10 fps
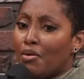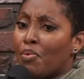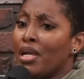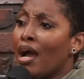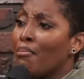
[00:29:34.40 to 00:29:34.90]

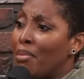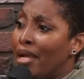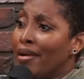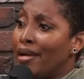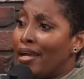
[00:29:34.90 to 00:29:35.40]
we got
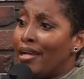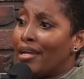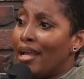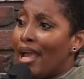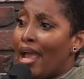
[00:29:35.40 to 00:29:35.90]
married
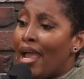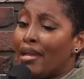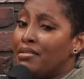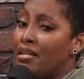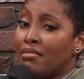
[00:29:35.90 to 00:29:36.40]

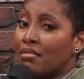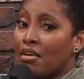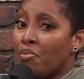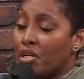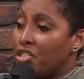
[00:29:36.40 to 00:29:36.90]
and didn't
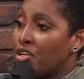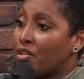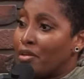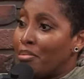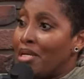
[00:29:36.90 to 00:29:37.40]
live with each
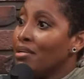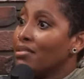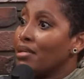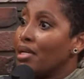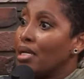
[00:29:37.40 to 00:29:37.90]
other
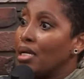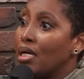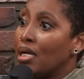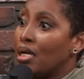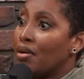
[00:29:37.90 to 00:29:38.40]
immediately
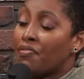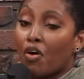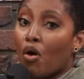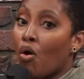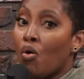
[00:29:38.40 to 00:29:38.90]
for, the, for a year. For a